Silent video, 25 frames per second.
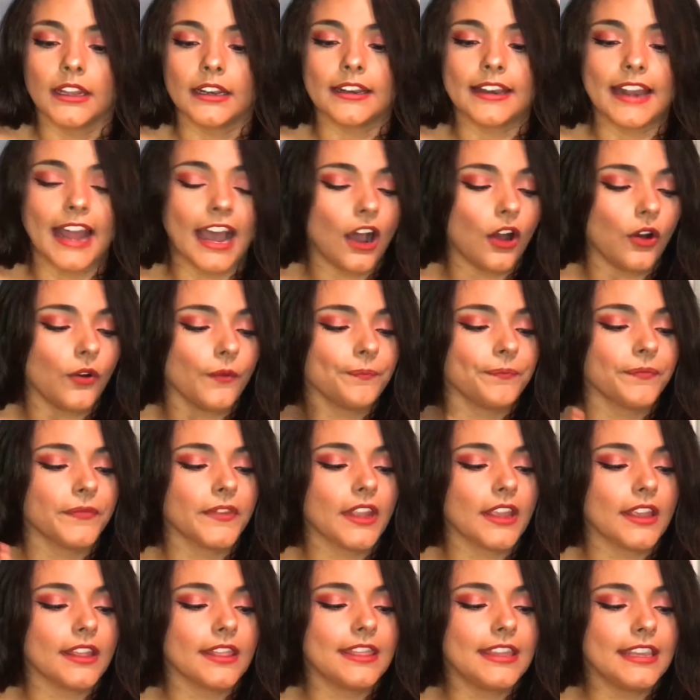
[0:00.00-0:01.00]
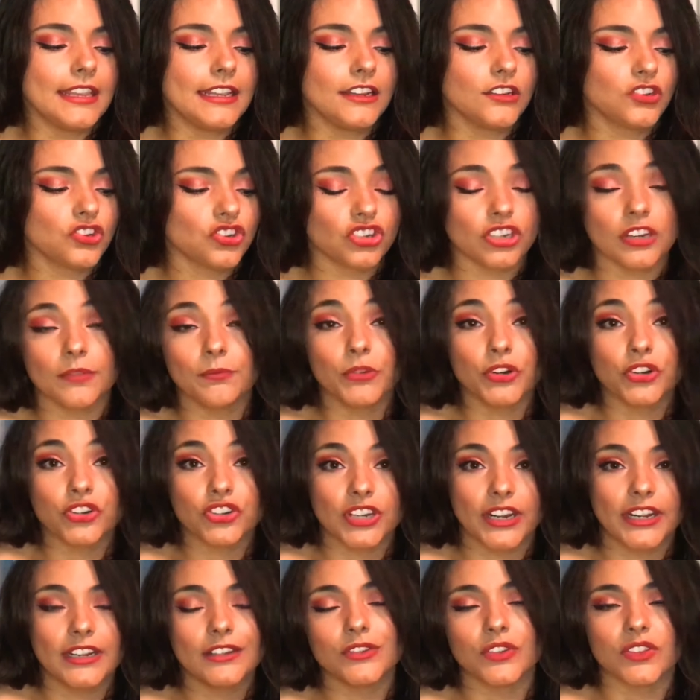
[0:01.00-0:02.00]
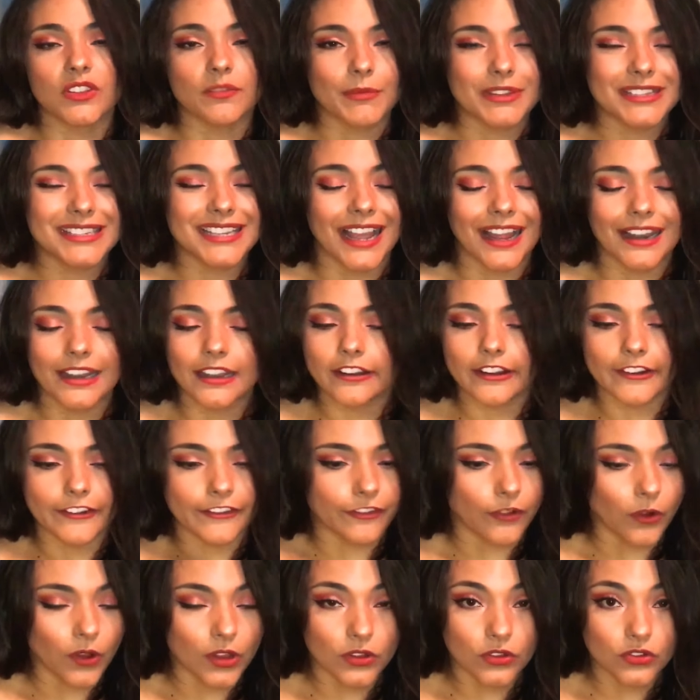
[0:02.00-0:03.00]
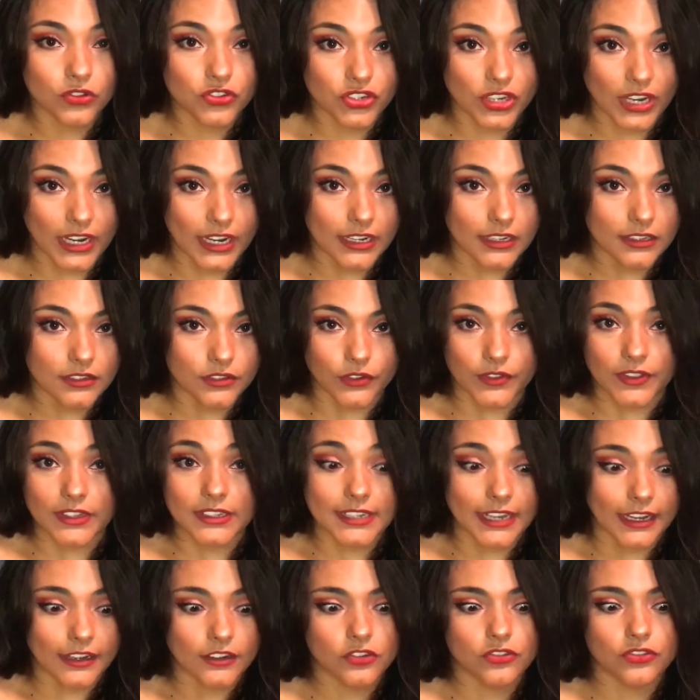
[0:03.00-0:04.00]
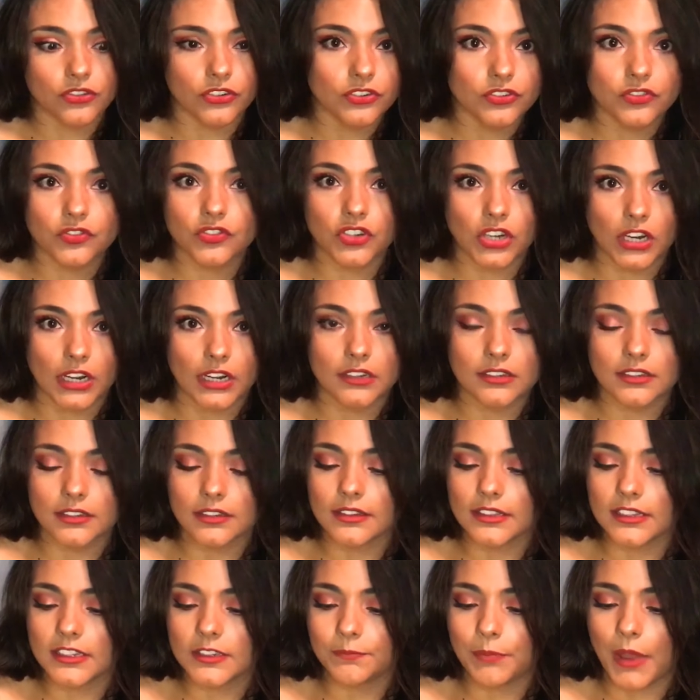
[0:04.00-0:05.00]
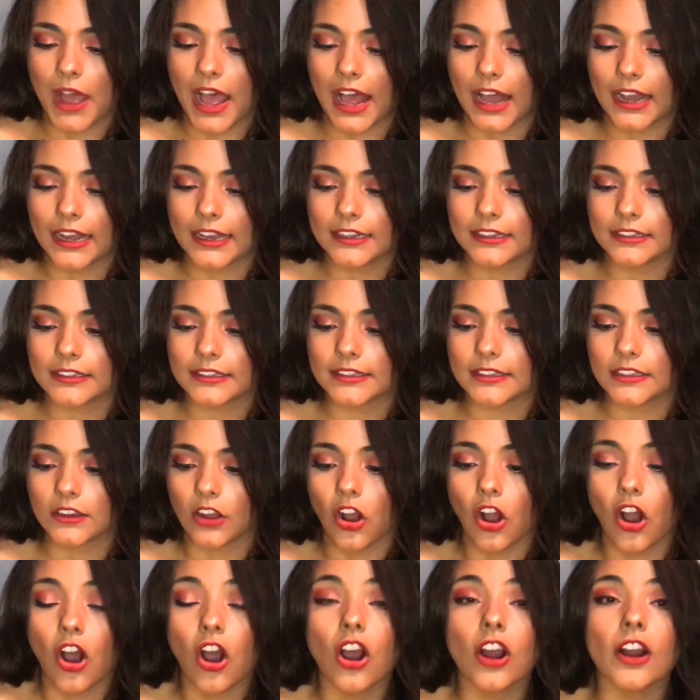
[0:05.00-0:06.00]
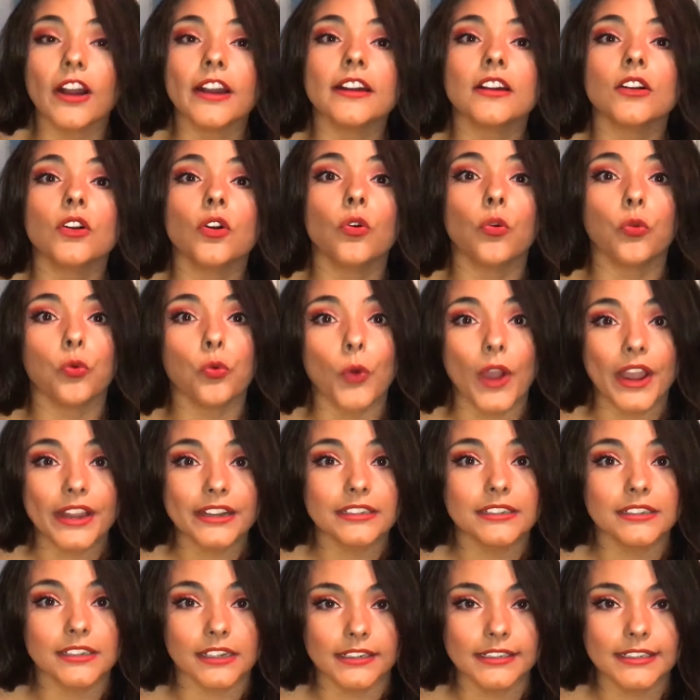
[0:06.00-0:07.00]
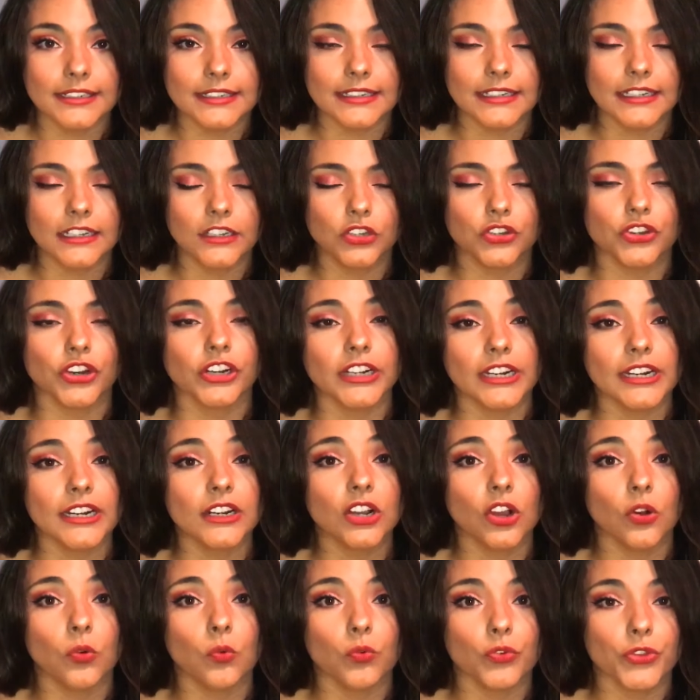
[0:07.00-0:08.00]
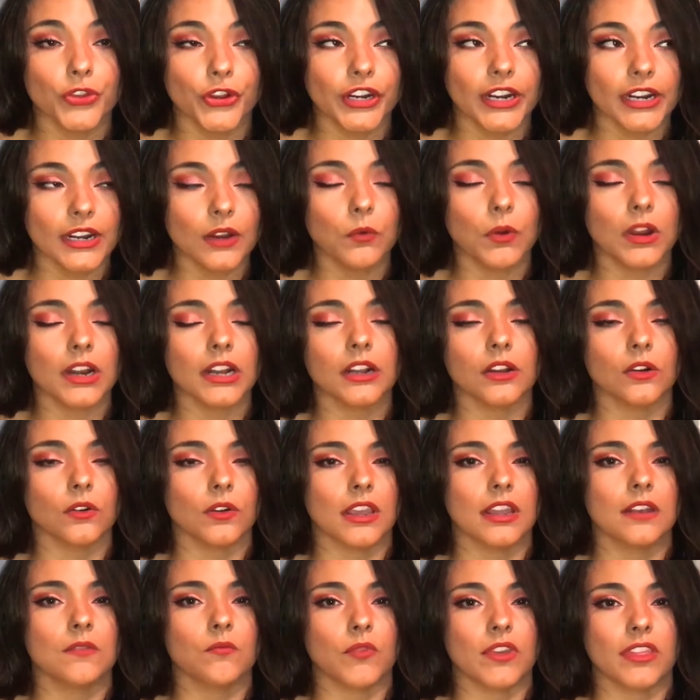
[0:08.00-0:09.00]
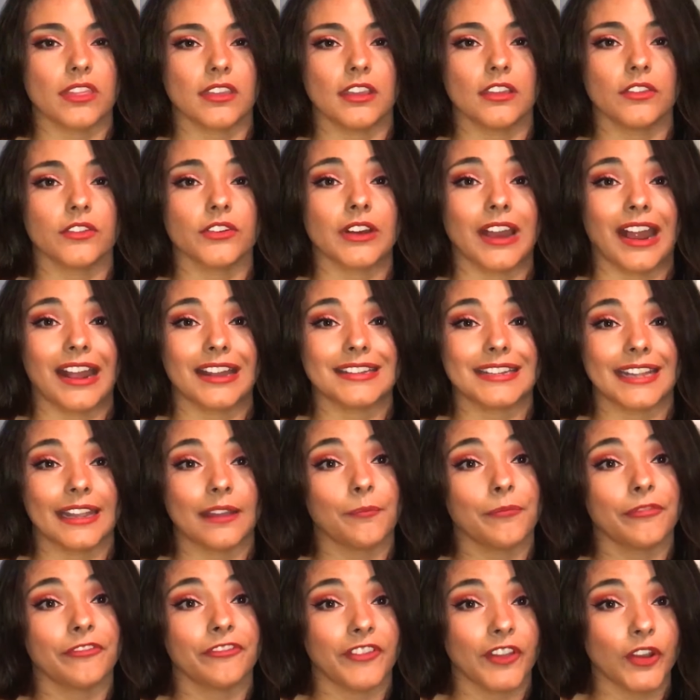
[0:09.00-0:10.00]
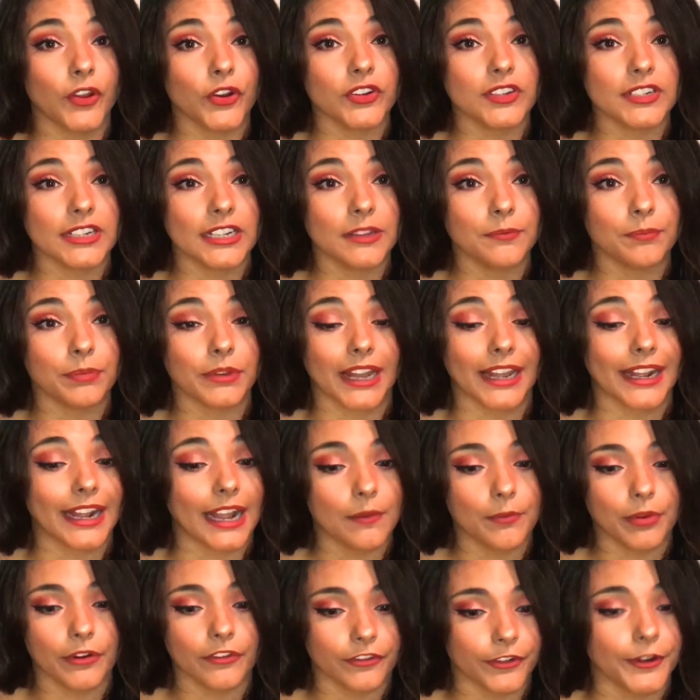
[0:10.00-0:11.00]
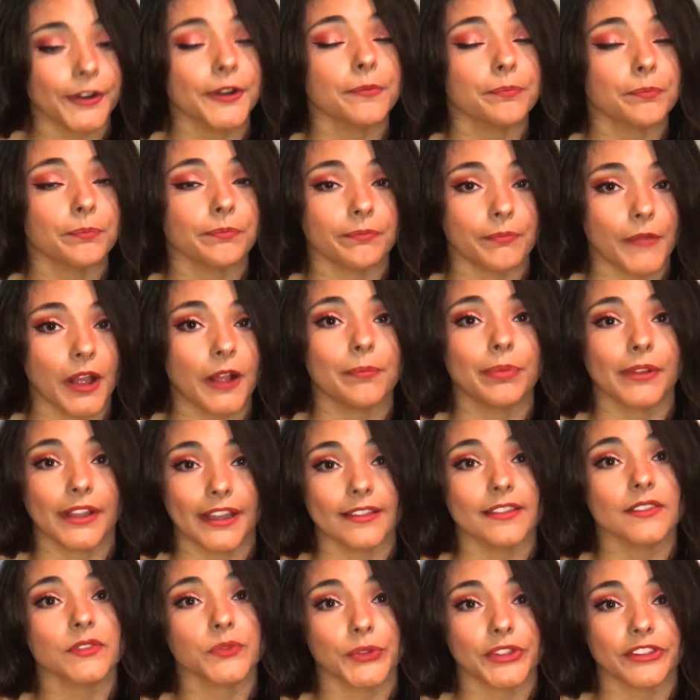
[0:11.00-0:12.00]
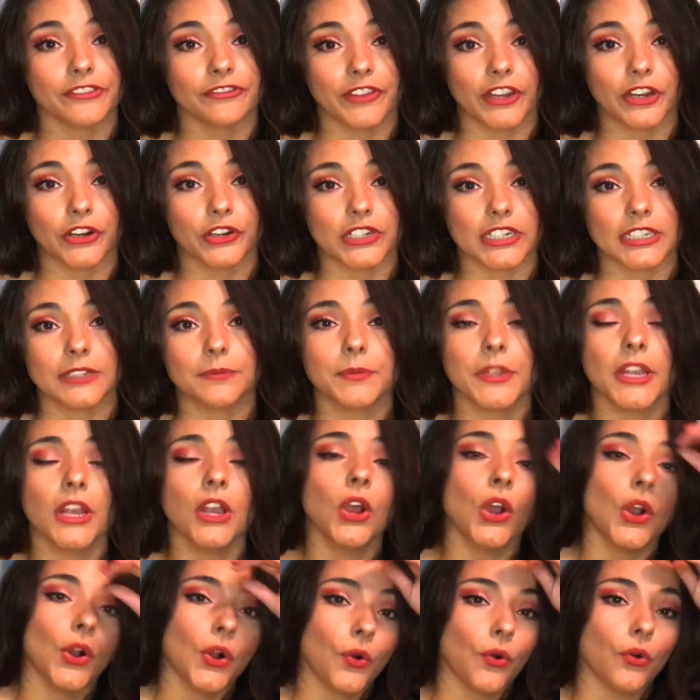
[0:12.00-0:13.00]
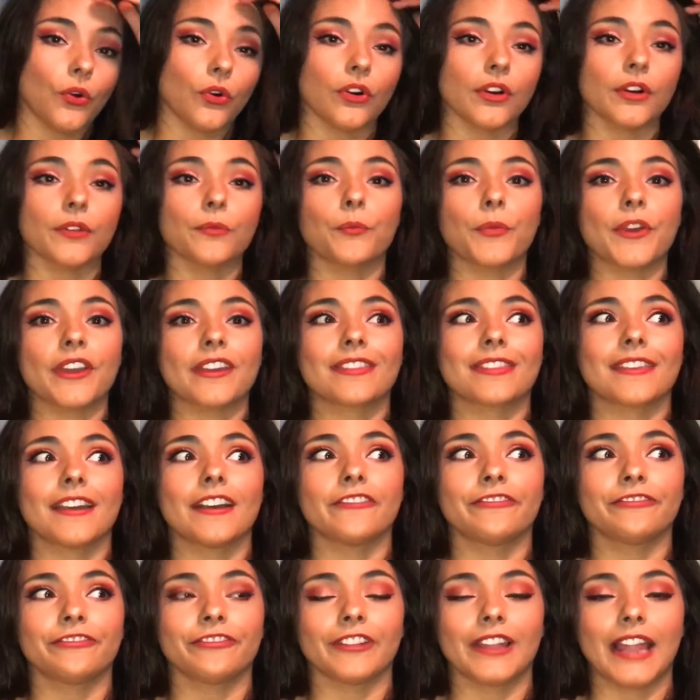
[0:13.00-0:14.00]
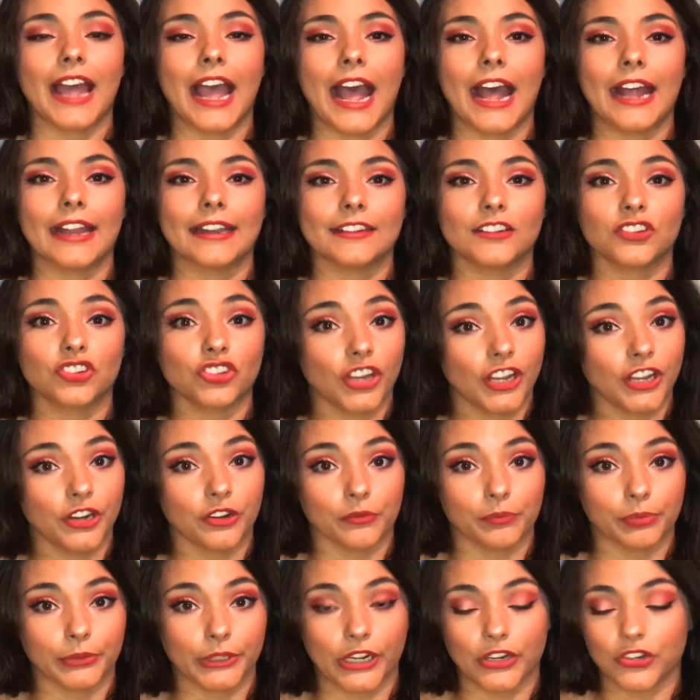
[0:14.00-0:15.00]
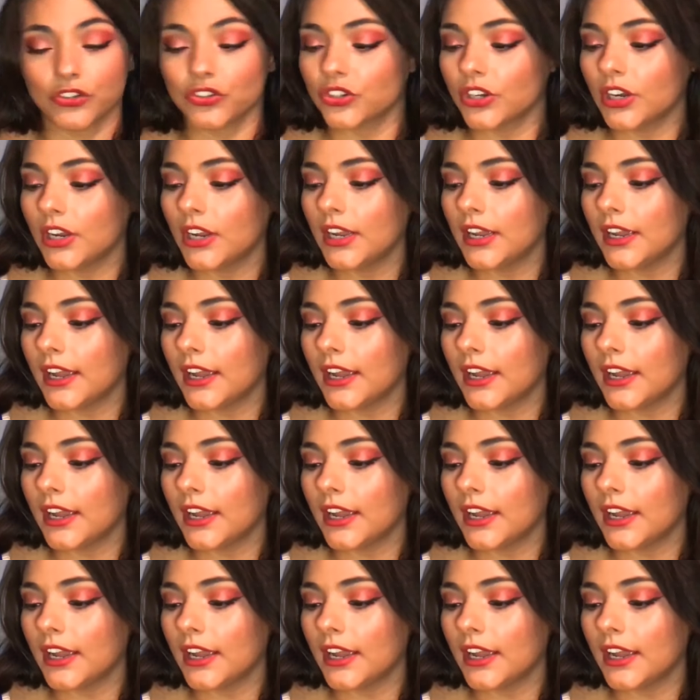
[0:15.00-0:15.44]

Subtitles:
Now, the shimmer shades or the metallic foiled shades or the textured shades in these palettes are quite dusty. You're gonna want to go in with either a damp fingertip, like I prefer to apply this with the fingertip, or with a flat shader brush.